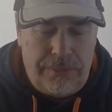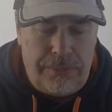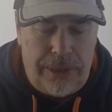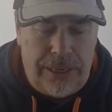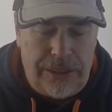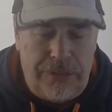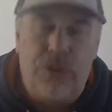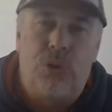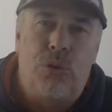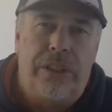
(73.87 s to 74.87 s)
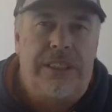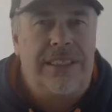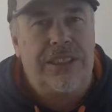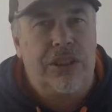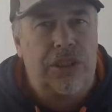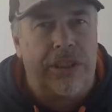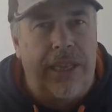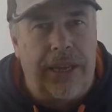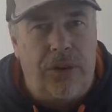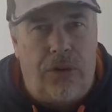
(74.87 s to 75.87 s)
But if you tried to
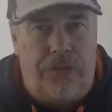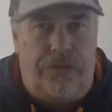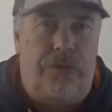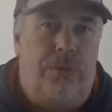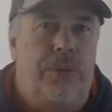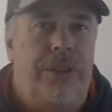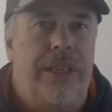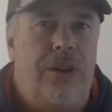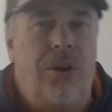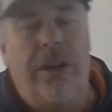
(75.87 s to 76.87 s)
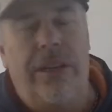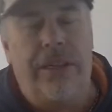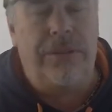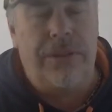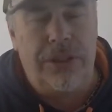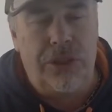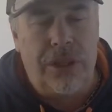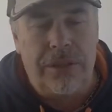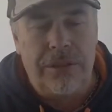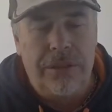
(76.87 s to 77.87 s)
start off with that higher gear
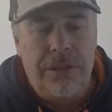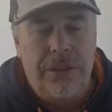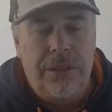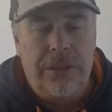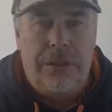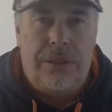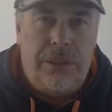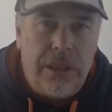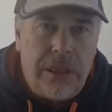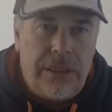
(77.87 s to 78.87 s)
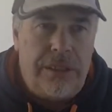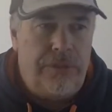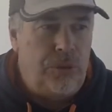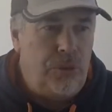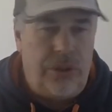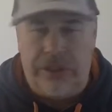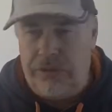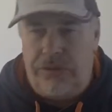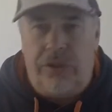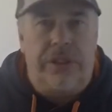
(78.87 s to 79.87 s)
ratio, give it a try,
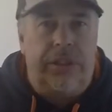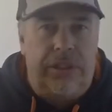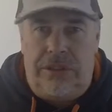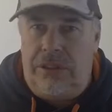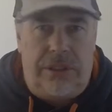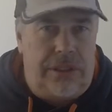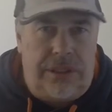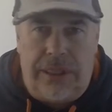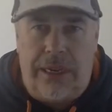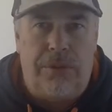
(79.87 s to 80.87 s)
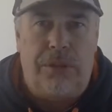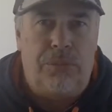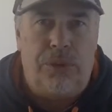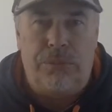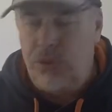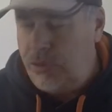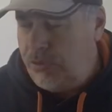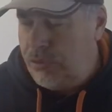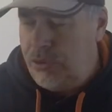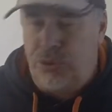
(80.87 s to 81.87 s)
you'll find that your car won't want to
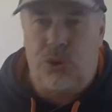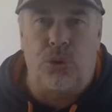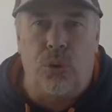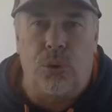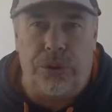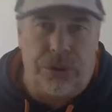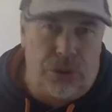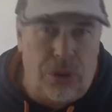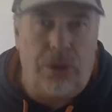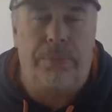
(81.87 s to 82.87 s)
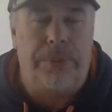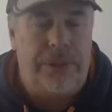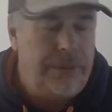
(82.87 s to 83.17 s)
move, or it'll stall and stop.